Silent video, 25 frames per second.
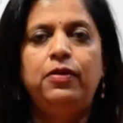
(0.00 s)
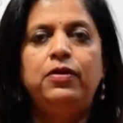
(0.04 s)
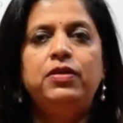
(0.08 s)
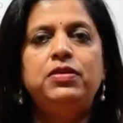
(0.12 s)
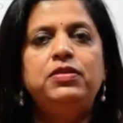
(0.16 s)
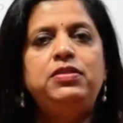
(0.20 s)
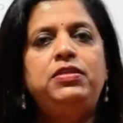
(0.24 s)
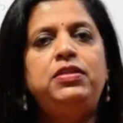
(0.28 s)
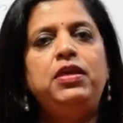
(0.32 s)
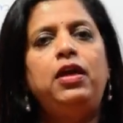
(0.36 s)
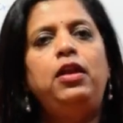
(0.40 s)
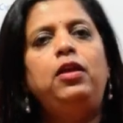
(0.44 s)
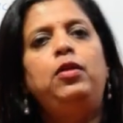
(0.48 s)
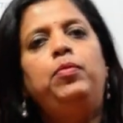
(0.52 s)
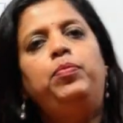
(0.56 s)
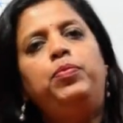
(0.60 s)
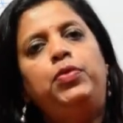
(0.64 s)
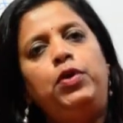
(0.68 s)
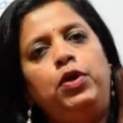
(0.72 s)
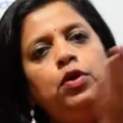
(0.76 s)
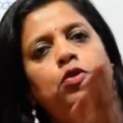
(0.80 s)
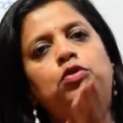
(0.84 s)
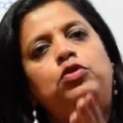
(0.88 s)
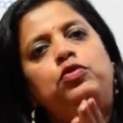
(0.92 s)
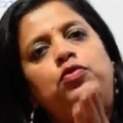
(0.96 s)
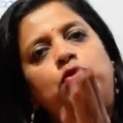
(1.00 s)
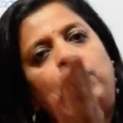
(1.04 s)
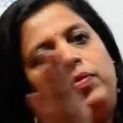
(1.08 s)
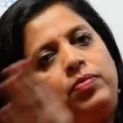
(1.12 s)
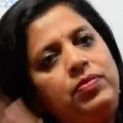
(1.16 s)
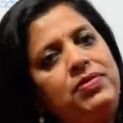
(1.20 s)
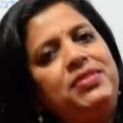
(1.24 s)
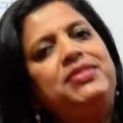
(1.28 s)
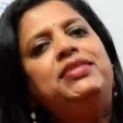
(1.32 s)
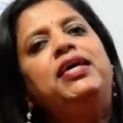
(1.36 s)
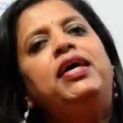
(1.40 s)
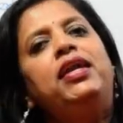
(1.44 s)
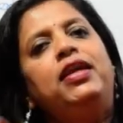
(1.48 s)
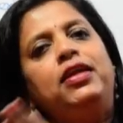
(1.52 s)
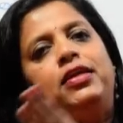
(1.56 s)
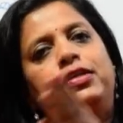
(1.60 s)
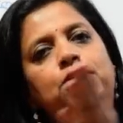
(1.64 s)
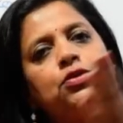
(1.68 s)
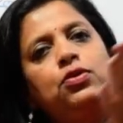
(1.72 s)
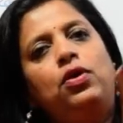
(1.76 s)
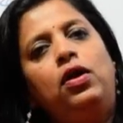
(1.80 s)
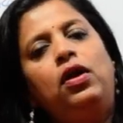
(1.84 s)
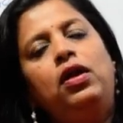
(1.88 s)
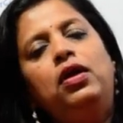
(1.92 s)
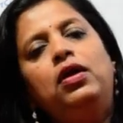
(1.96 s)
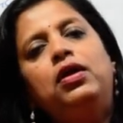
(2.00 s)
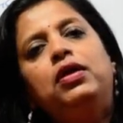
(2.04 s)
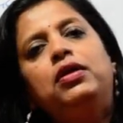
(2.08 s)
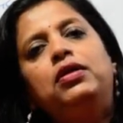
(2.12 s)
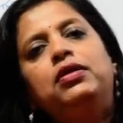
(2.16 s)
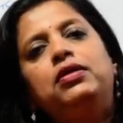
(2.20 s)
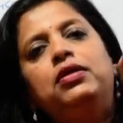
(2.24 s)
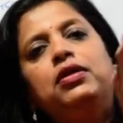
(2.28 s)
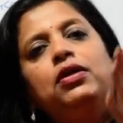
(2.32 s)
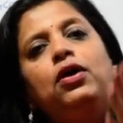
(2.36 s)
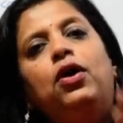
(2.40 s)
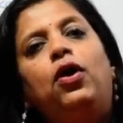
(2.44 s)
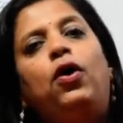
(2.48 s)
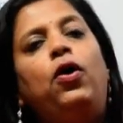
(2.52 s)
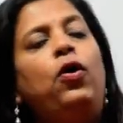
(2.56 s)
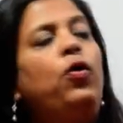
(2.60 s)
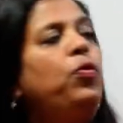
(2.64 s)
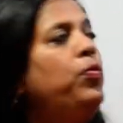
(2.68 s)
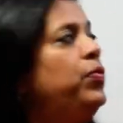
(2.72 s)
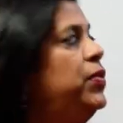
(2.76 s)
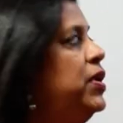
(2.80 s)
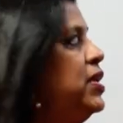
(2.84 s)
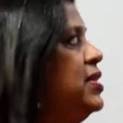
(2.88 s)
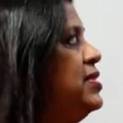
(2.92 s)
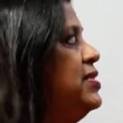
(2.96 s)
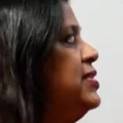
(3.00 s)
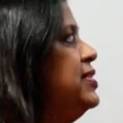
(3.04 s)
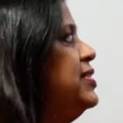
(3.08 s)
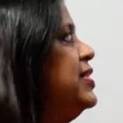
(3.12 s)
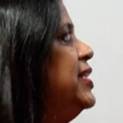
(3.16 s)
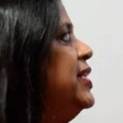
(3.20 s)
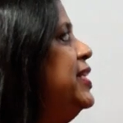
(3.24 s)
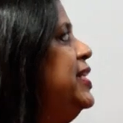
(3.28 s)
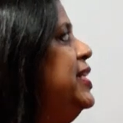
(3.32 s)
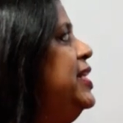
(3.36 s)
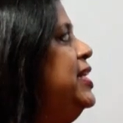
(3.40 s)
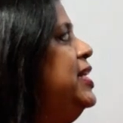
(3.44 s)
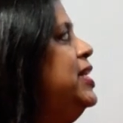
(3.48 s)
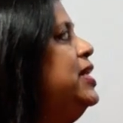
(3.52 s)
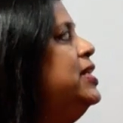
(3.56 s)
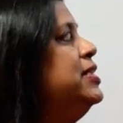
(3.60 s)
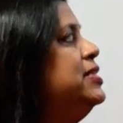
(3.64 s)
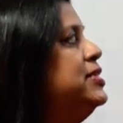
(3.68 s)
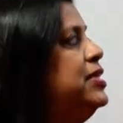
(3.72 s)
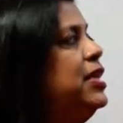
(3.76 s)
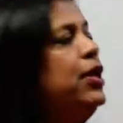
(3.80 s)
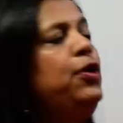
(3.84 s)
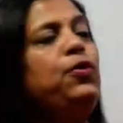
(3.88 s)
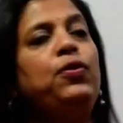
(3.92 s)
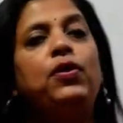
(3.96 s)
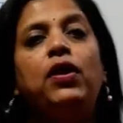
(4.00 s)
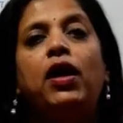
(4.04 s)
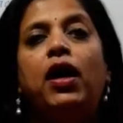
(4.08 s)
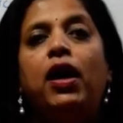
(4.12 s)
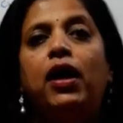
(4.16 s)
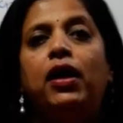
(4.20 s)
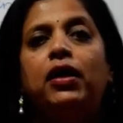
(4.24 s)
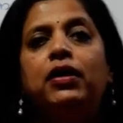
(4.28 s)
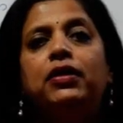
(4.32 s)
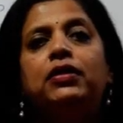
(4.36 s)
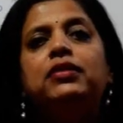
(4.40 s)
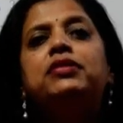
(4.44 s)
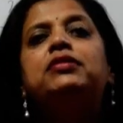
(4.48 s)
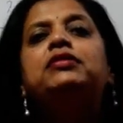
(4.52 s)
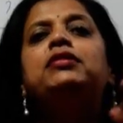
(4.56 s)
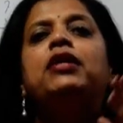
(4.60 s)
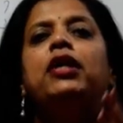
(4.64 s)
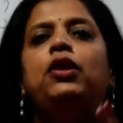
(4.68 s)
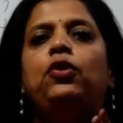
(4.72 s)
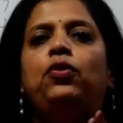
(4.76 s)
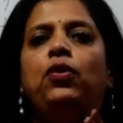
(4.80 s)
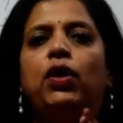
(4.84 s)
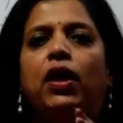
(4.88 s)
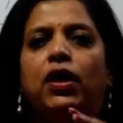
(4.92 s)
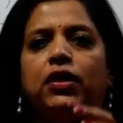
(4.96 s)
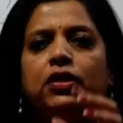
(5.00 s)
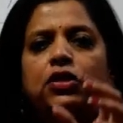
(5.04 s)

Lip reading: Cell produced from cell is called omnis e cellula cellula.